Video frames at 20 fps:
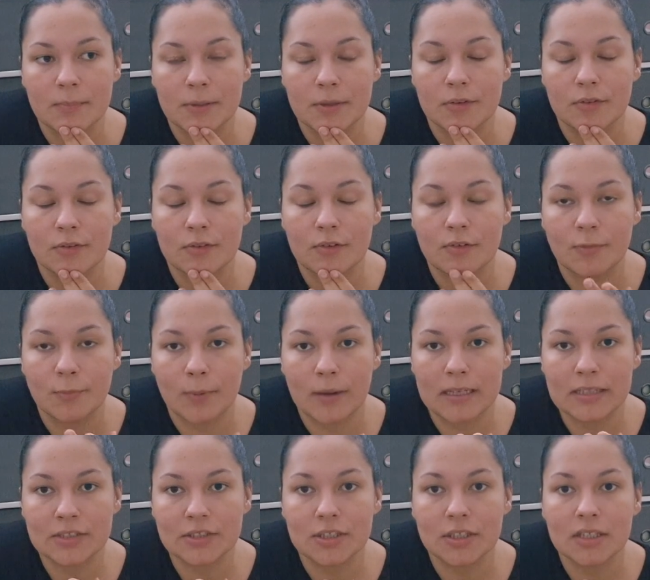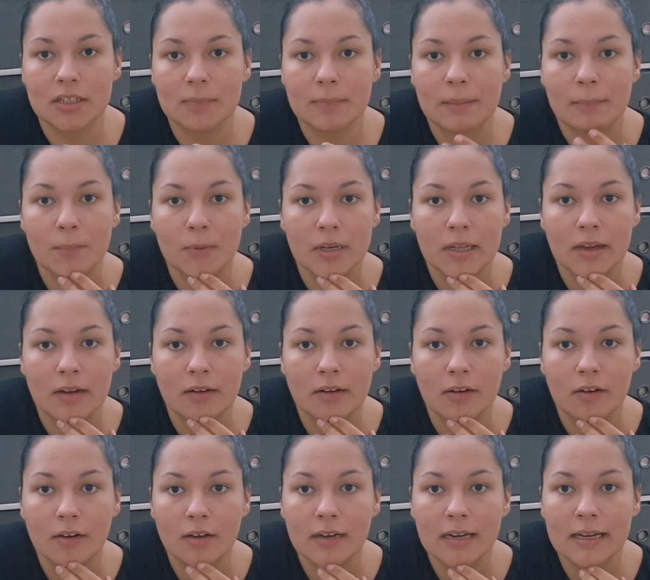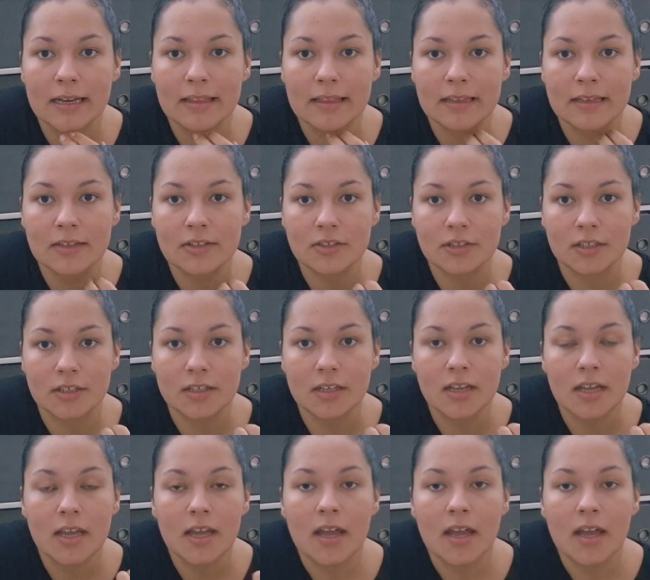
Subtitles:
because otherwise you're going to spend money on organisation,